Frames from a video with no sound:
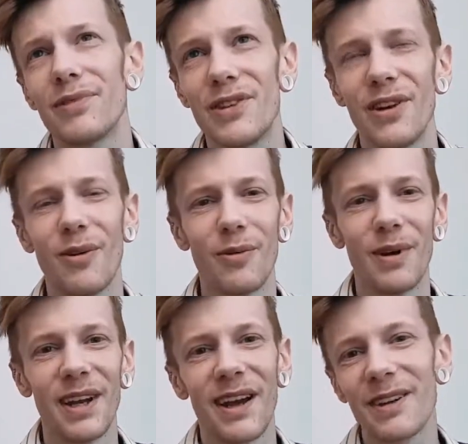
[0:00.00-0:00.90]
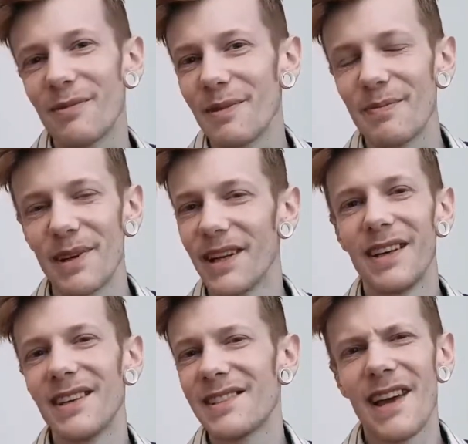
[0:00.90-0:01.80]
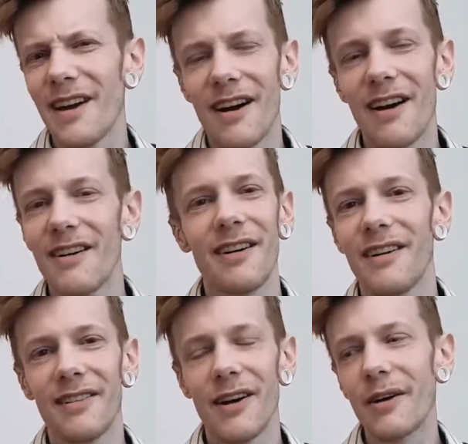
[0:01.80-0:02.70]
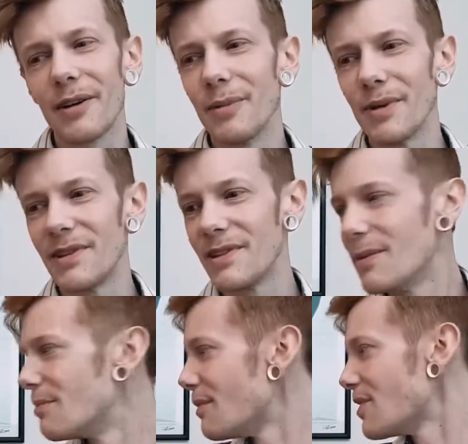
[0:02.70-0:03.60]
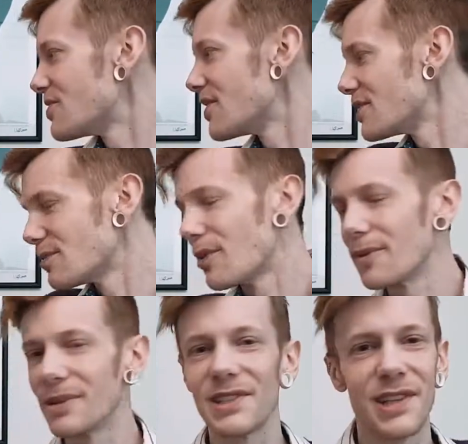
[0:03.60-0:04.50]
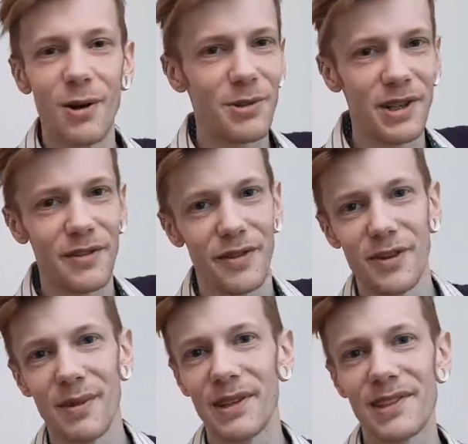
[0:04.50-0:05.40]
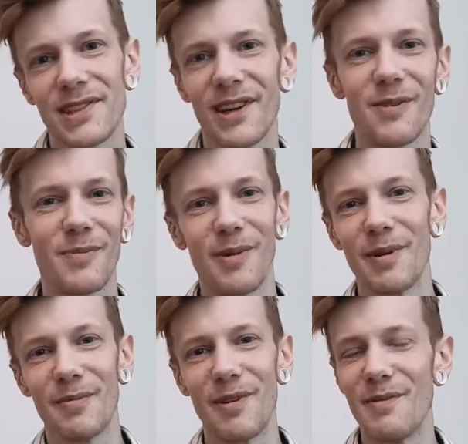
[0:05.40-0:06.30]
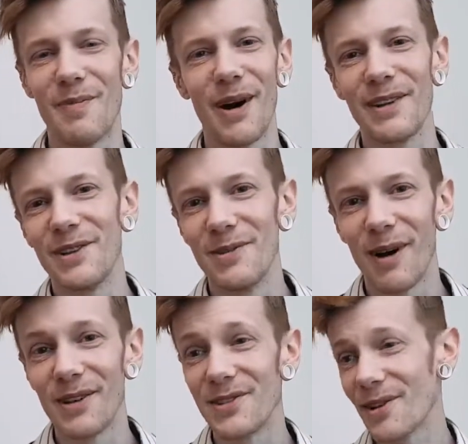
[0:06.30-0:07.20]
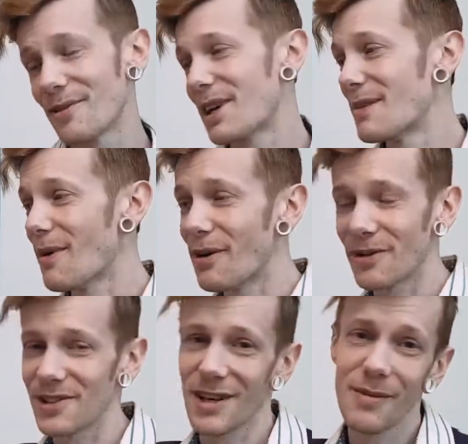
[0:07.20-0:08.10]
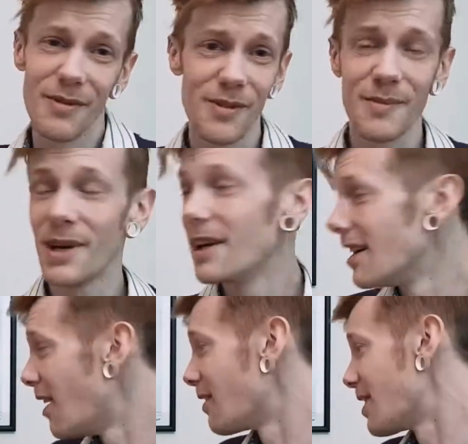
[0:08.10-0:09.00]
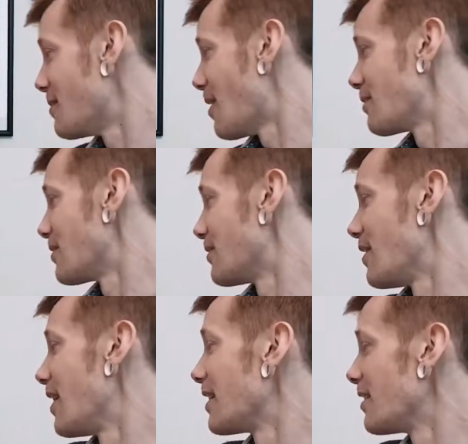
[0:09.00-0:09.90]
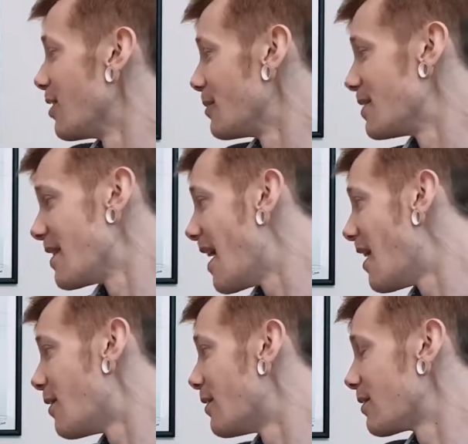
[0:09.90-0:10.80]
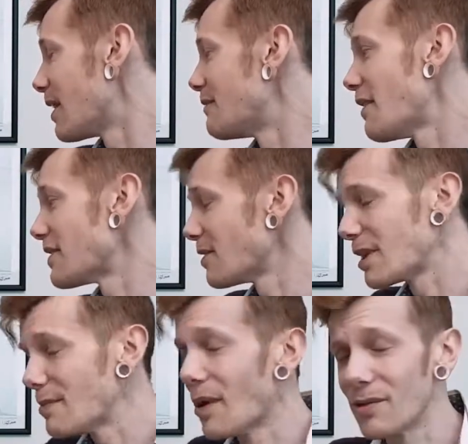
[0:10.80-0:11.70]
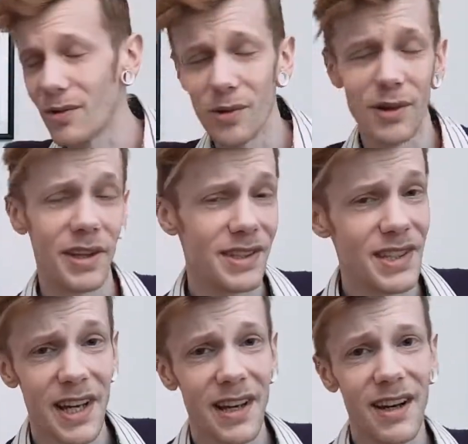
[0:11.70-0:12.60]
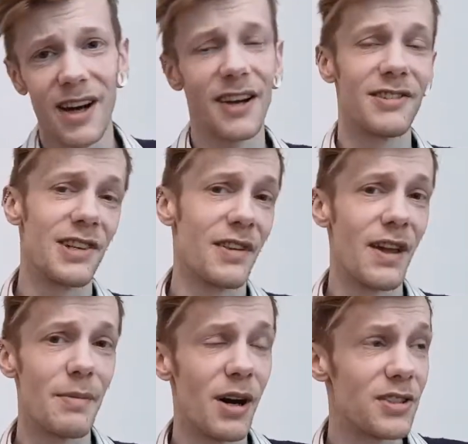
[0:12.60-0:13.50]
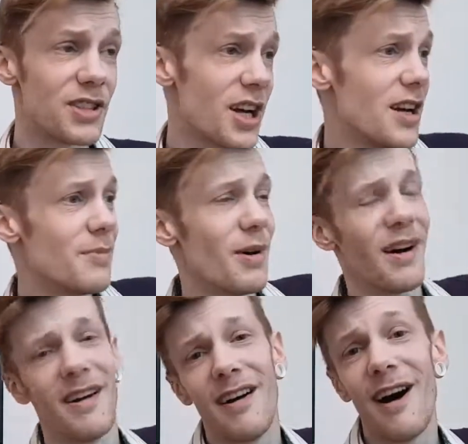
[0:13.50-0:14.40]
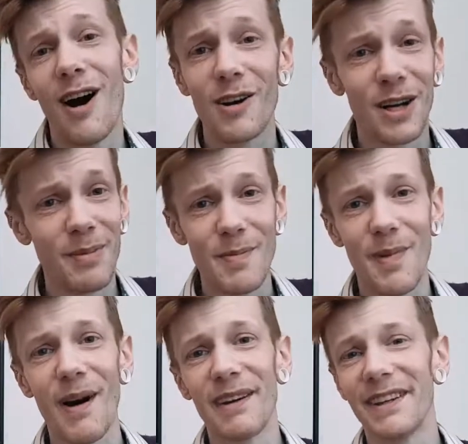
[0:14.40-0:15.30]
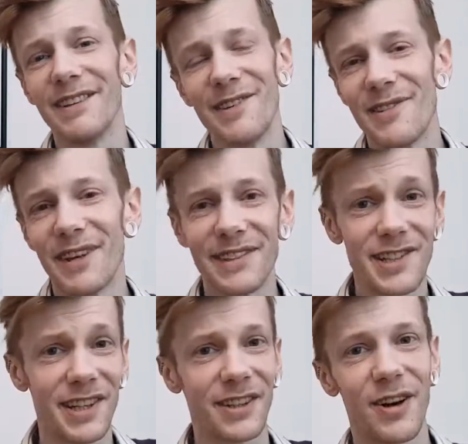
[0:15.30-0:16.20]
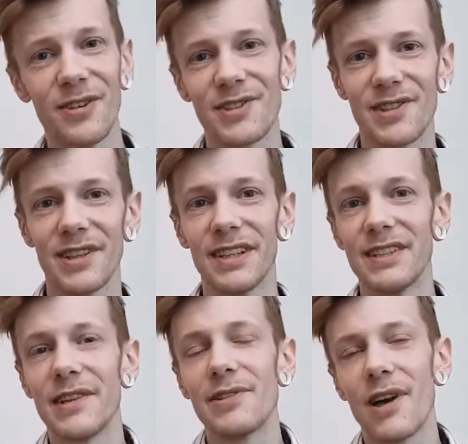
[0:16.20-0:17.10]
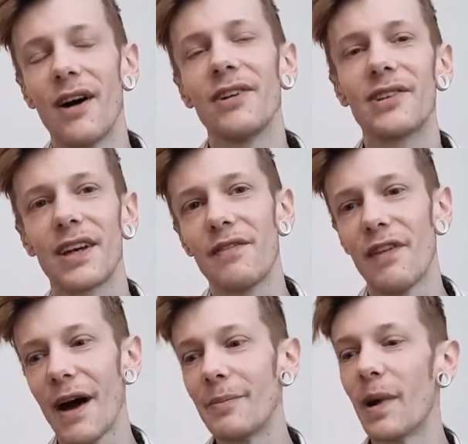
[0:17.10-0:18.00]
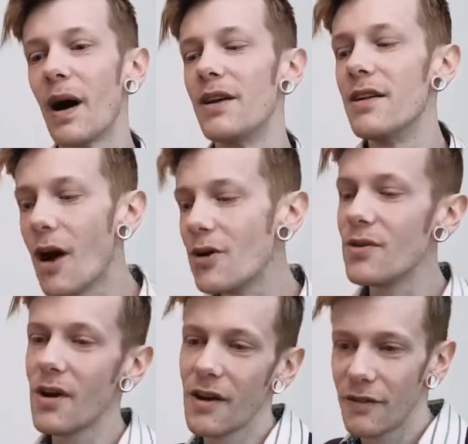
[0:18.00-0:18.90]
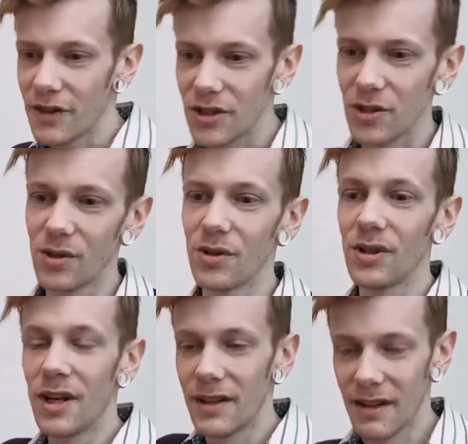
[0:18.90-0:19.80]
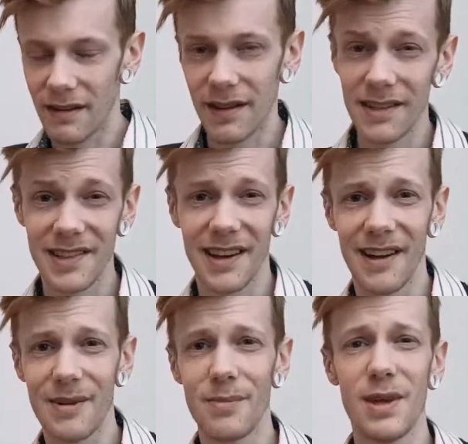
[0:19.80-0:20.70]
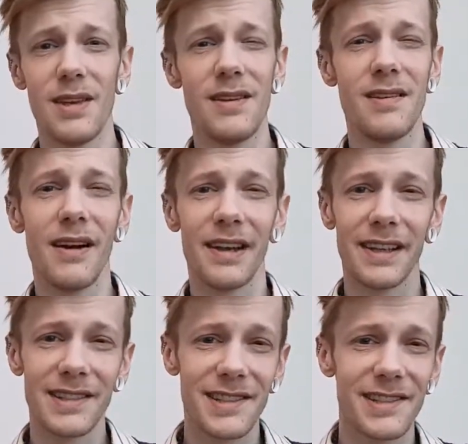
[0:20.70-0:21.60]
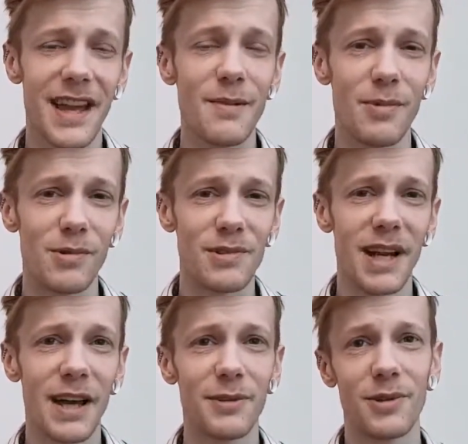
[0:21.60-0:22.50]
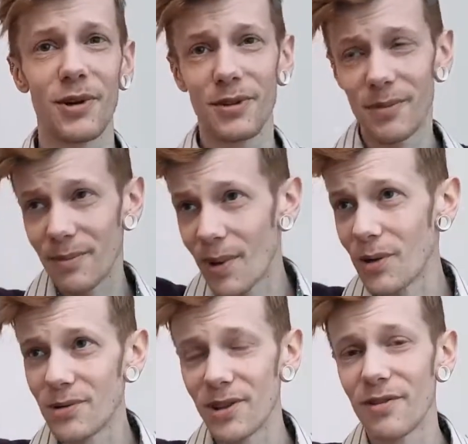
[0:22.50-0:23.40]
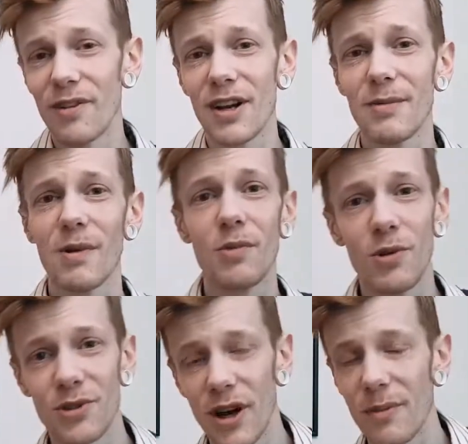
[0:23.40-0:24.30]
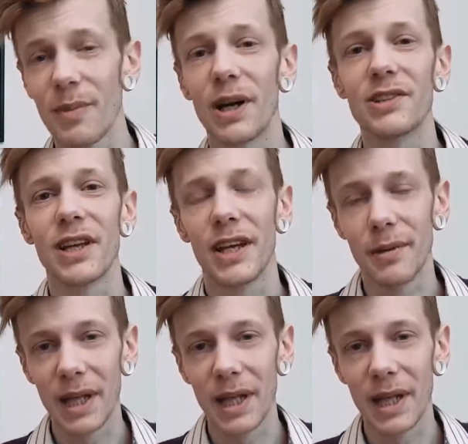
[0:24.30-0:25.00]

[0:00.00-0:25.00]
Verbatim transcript: you know what we're like we say I I'm going to be you know, most of these will probably be sold in a few months, and I'll probably re-buy new ones. I'll keep hold of some of them. I'll keep hold of like L'Homme Ideal. In fact, I'll keep hold of all of these. I don't sell that much, but I'm going to be buying new things in constantly. So it's hard to give that, but I know for sure that these are going to be like stapled, nailed on, pulled to the front of my wardrobe because they're going to